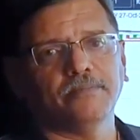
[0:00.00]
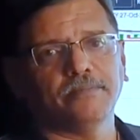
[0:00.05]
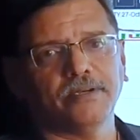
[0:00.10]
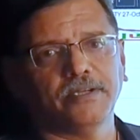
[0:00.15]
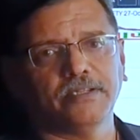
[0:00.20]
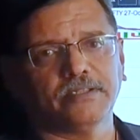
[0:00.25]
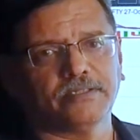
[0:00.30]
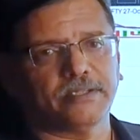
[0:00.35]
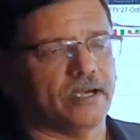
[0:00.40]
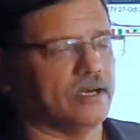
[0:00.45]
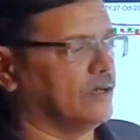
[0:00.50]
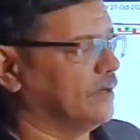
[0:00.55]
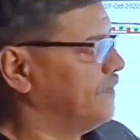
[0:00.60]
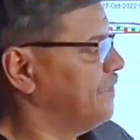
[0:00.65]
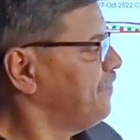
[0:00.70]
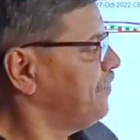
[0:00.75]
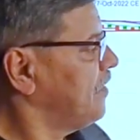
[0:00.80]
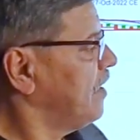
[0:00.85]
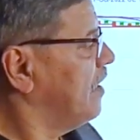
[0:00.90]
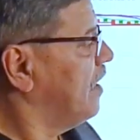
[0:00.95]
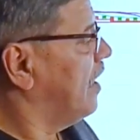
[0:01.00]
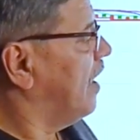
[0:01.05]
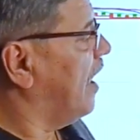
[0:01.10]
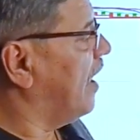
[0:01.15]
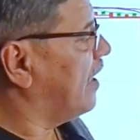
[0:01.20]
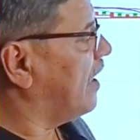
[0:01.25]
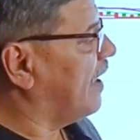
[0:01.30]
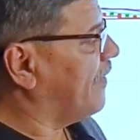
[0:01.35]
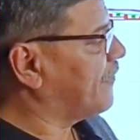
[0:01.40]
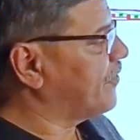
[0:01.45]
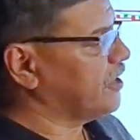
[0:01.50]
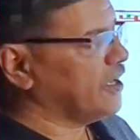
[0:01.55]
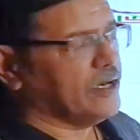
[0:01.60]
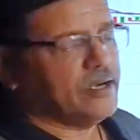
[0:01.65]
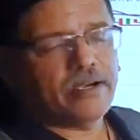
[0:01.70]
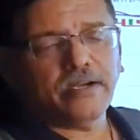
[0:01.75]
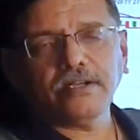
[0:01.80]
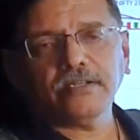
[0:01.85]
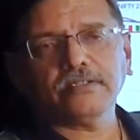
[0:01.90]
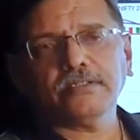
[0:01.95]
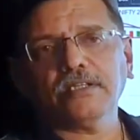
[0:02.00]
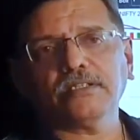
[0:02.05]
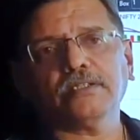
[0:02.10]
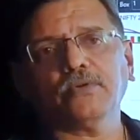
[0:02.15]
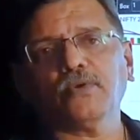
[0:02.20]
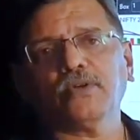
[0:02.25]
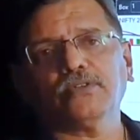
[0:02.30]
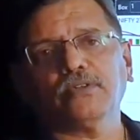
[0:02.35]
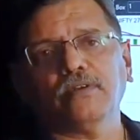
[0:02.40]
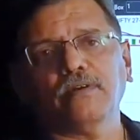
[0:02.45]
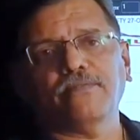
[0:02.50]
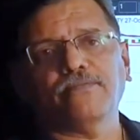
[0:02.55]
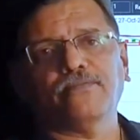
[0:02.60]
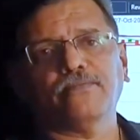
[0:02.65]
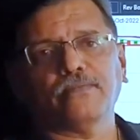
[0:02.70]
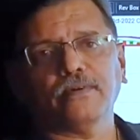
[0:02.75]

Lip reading: money straddle. And after that, it is just a question of